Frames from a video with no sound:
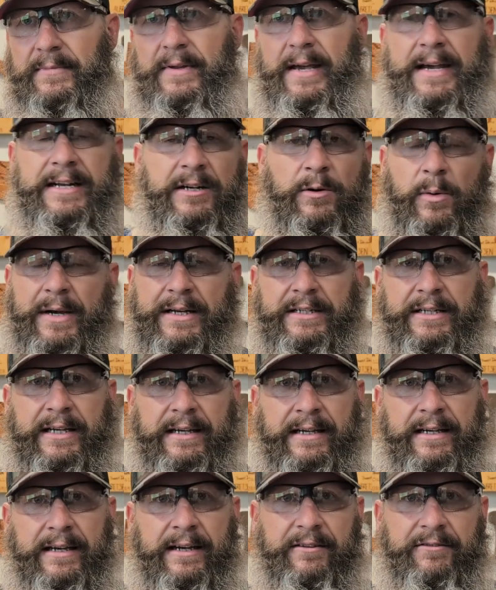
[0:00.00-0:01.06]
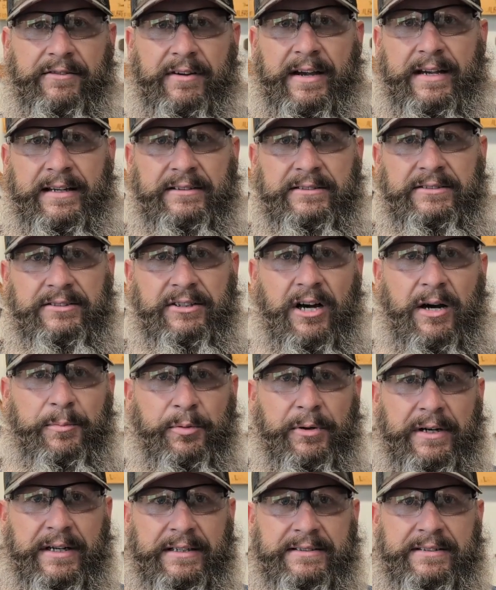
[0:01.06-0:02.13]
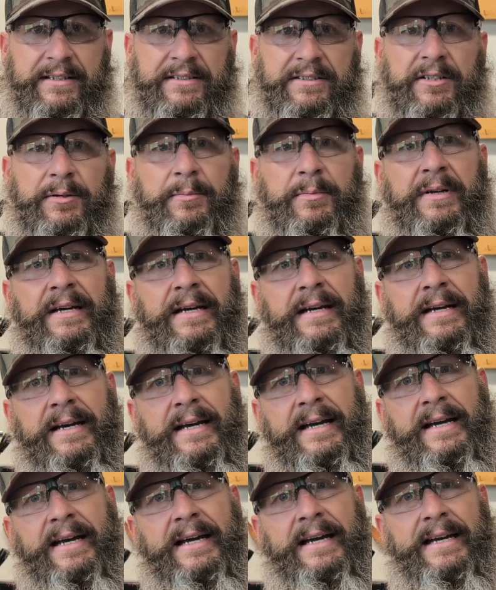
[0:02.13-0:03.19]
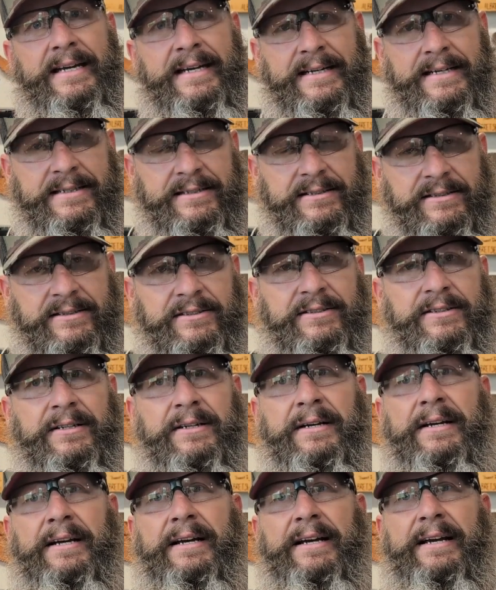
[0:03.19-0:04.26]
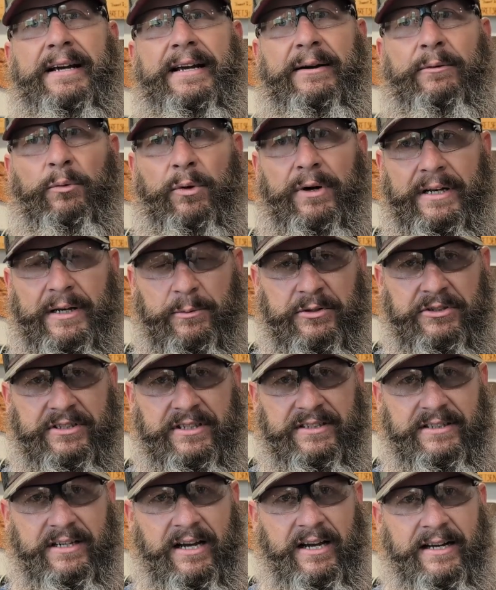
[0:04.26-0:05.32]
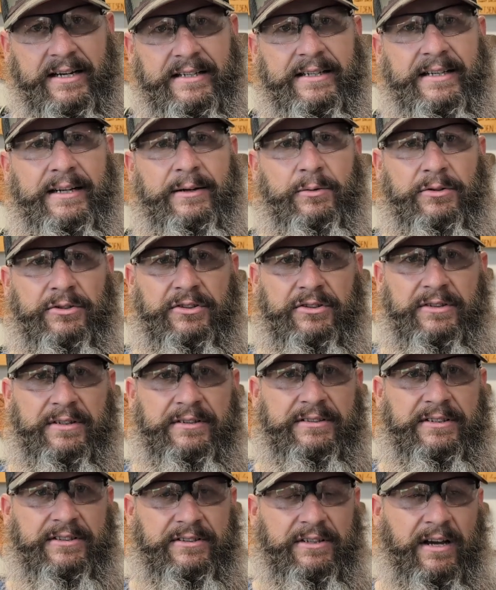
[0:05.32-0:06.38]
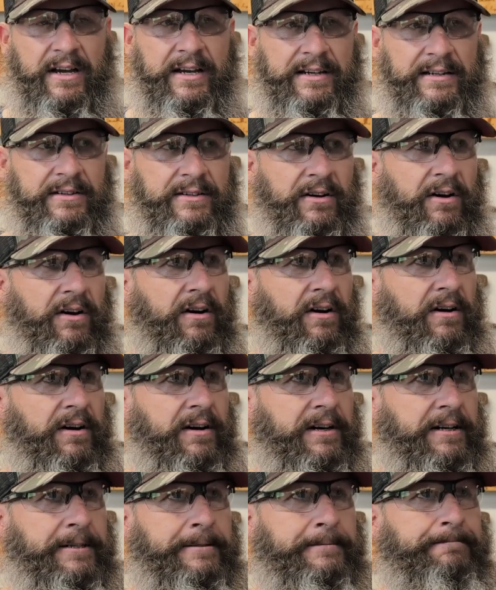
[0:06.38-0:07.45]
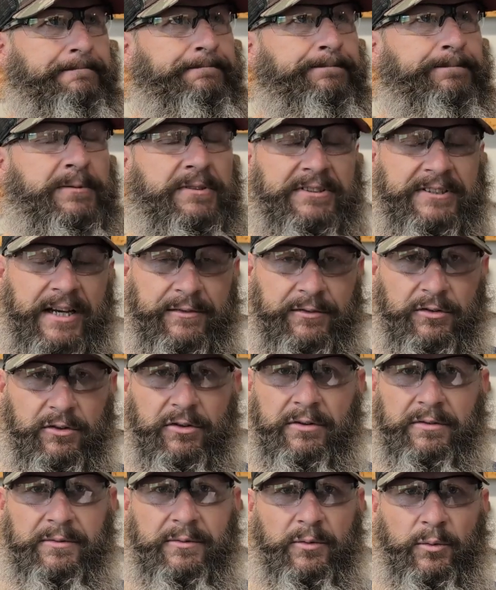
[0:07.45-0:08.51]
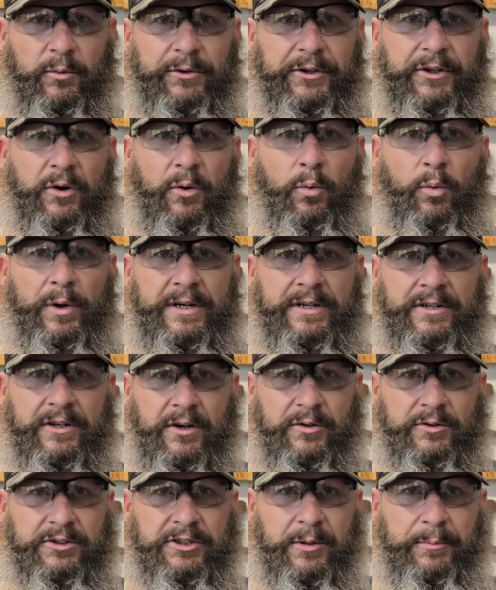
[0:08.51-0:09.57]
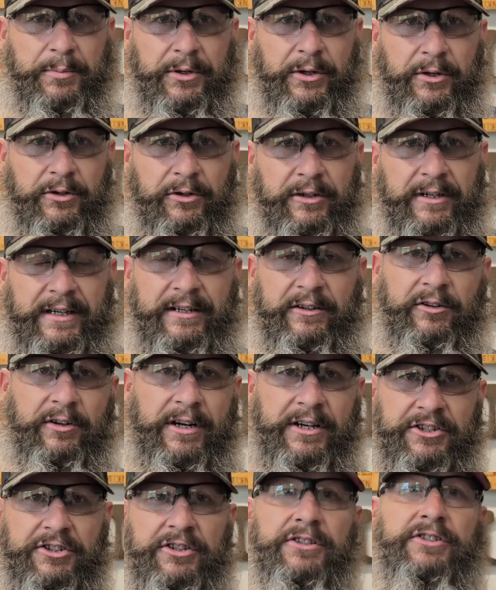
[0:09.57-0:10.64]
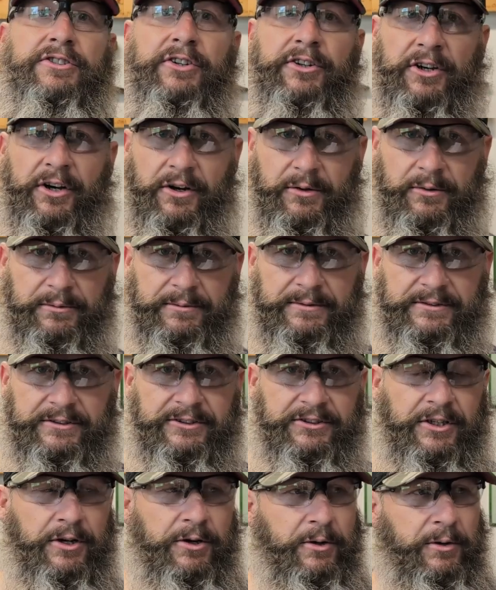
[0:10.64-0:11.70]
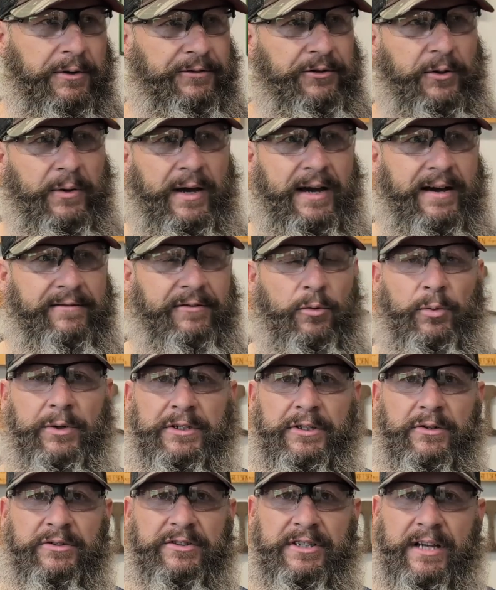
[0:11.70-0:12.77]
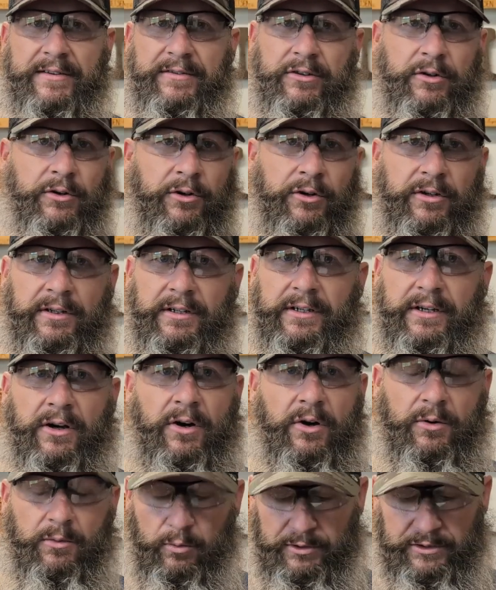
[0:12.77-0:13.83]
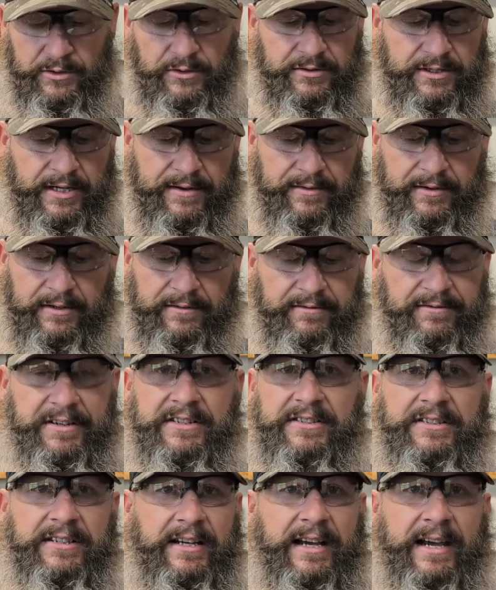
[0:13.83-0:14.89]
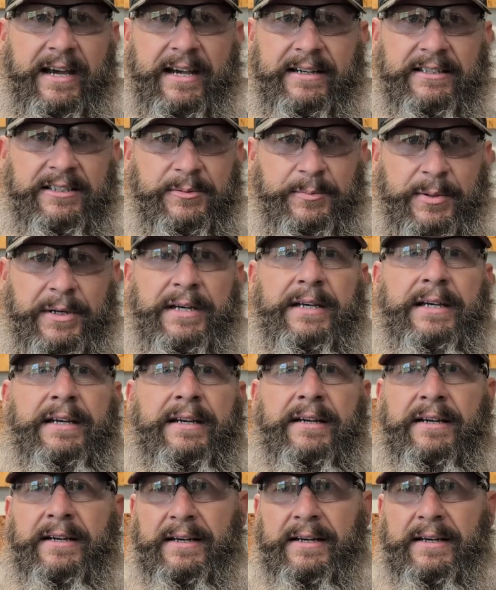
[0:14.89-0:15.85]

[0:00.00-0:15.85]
808D advanced operating system is when it was designed on several Windows computer iterations ago. So if you have a Windows 7 or earlier, Windows 7 Vista XP,